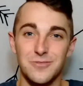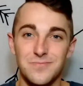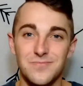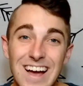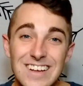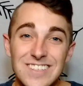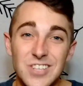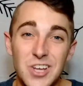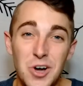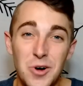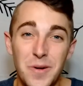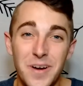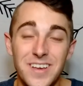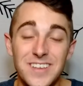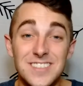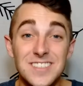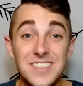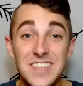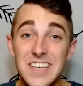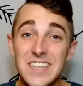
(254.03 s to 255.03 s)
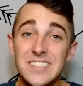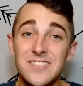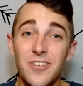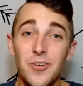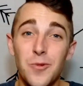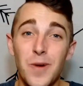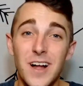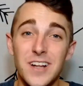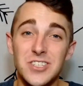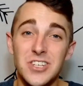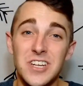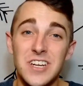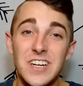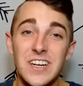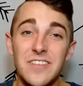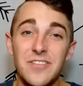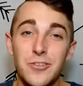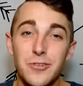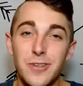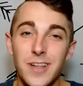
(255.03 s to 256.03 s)
As always, thanks for watching,
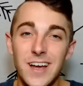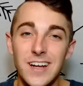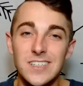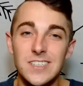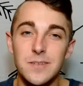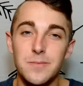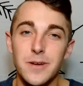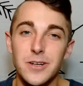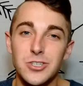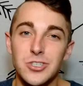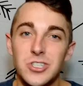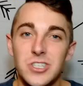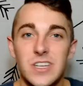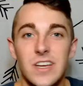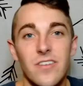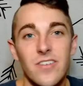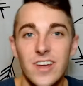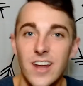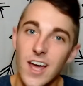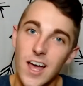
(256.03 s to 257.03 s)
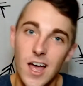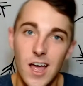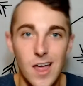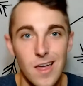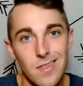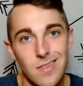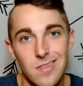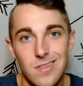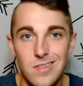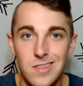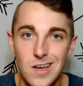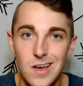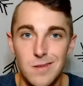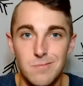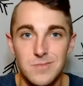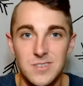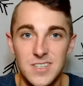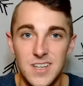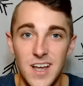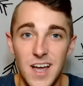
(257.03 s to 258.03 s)
and if you liked it, make sure you give it a
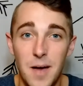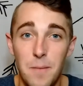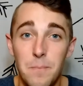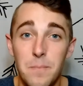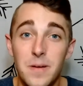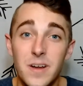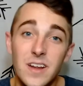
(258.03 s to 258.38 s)
thumbs up.